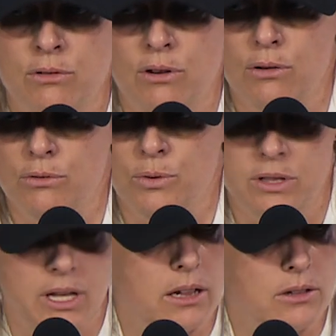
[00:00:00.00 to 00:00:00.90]
knows
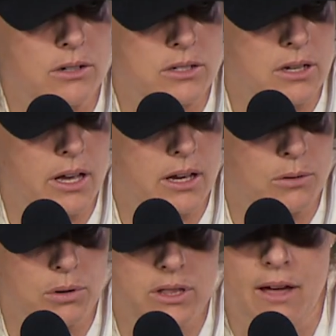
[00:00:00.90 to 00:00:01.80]
what that looks like
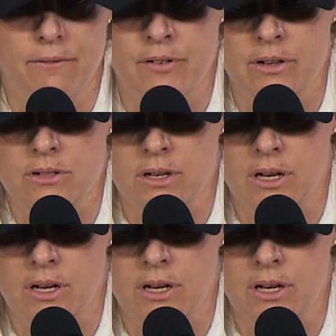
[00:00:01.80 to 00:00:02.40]
and what that feels